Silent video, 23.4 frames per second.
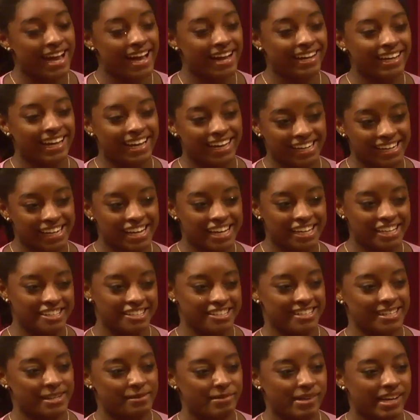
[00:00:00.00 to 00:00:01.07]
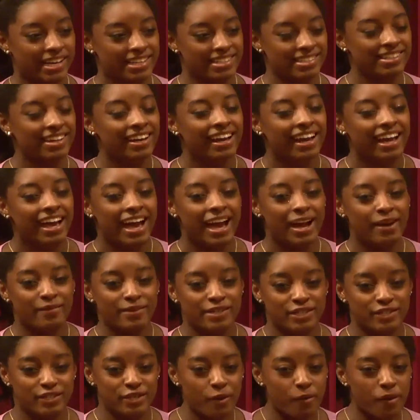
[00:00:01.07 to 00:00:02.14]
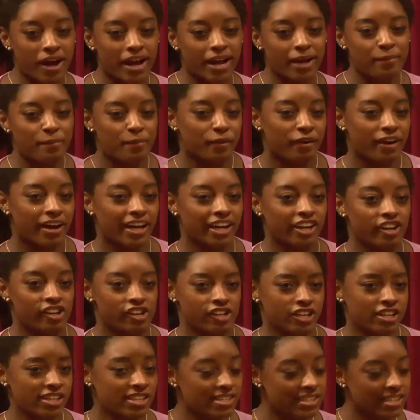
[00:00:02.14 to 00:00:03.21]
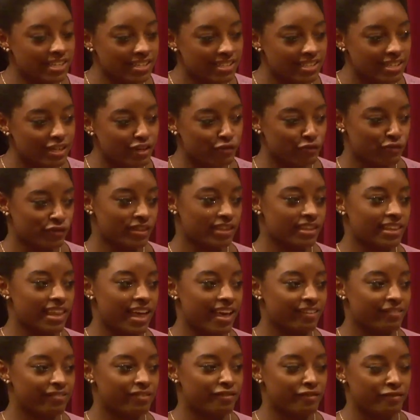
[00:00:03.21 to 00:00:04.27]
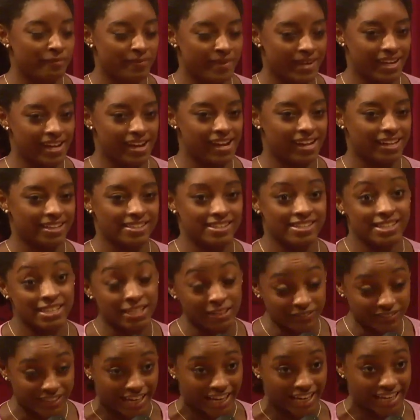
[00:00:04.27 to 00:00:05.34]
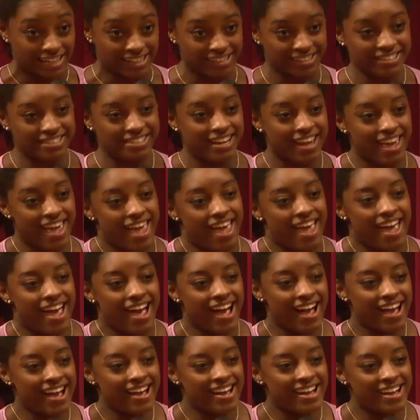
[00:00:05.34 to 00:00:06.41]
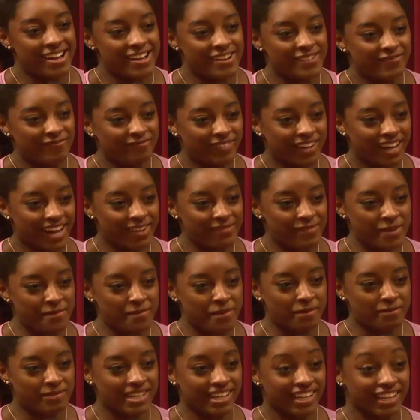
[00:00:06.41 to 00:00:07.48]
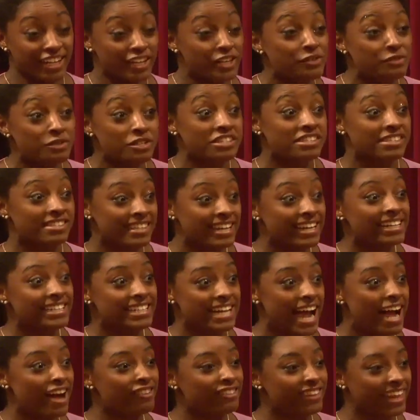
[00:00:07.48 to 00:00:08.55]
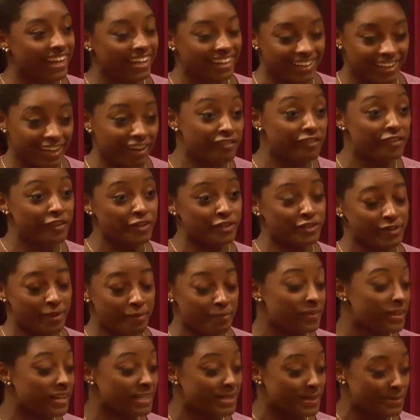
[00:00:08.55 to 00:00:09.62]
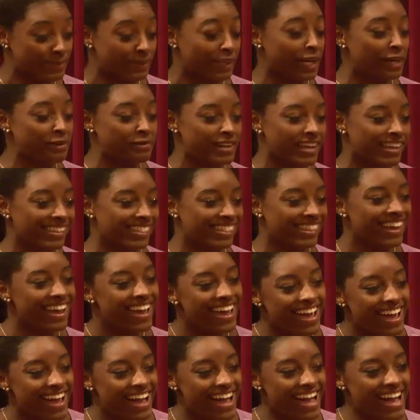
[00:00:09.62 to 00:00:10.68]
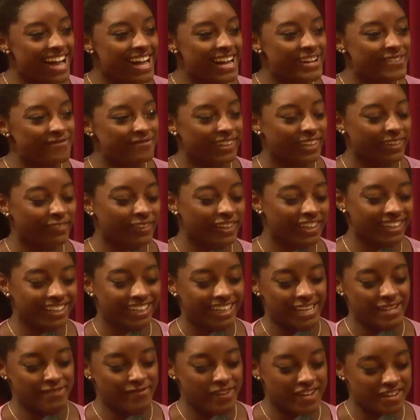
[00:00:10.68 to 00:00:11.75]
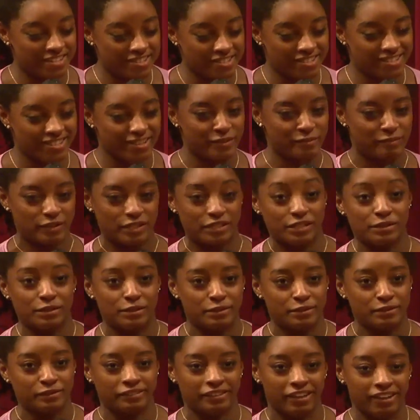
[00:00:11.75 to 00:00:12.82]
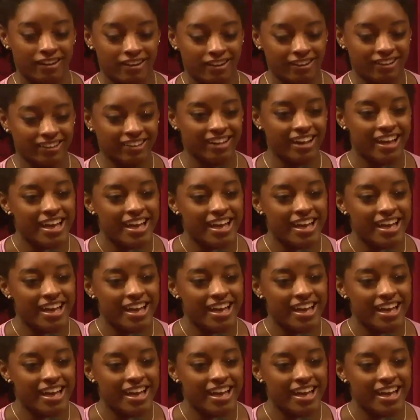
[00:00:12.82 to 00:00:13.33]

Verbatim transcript: had A D H D because I was so hyper. I couldn't sit still for the life of me. I still can't. Um, and my mom's like, can you just sit down? Like, give her something to play with. Um, but it wouldn't keep me interested for too, too long.